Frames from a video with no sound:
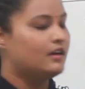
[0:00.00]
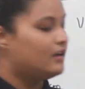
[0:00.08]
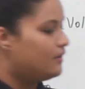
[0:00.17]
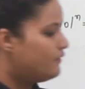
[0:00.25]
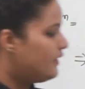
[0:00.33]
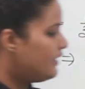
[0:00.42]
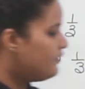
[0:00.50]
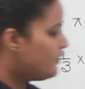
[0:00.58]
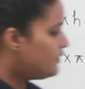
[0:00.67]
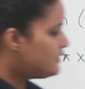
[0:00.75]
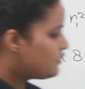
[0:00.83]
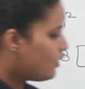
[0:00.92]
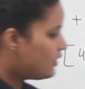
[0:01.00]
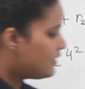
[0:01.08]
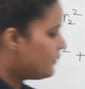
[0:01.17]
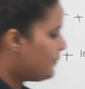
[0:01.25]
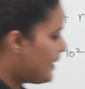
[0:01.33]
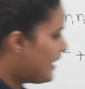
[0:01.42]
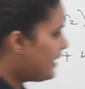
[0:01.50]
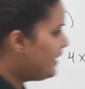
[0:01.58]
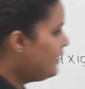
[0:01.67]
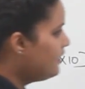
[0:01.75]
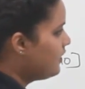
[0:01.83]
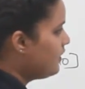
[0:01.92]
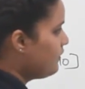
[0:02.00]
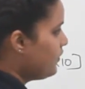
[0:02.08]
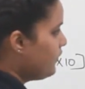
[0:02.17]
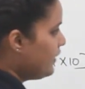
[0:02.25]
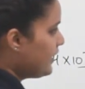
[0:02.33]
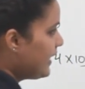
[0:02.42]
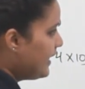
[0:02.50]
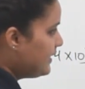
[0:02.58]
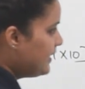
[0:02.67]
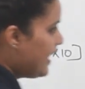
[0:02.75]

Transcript: When we will solve the pi, we will get the